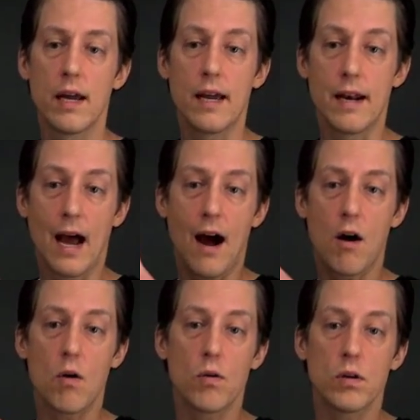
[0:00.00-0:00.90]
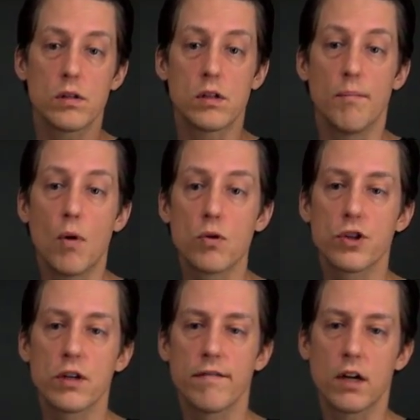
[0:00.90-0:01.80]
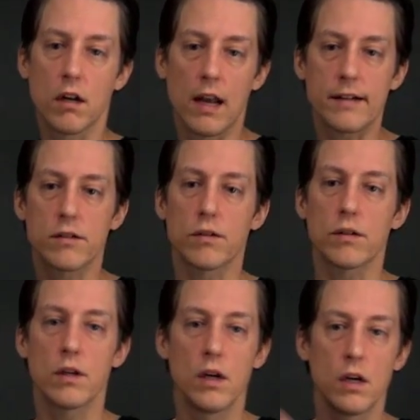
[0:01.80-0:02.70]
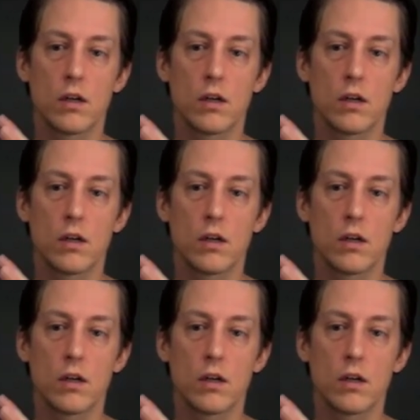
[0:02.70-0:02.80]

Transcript: and how the motion of a collector